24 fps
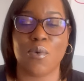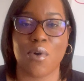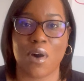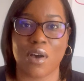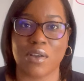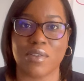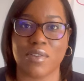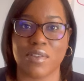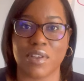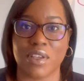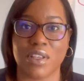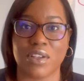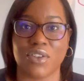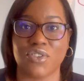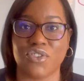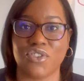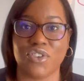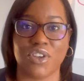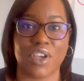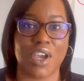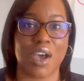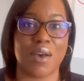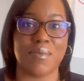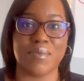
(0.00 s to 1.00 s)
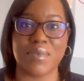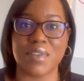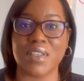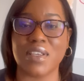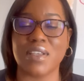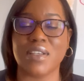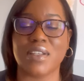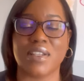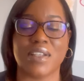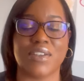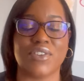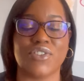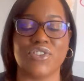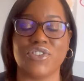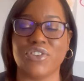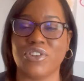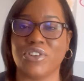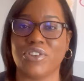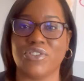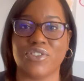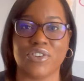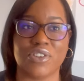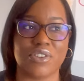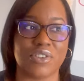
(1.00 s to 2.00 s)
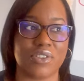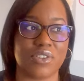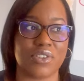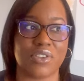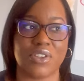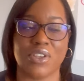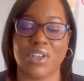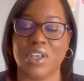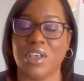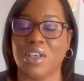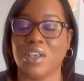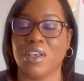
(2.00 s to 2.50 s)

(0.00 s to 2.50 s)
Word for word: walks in and she comes in and she just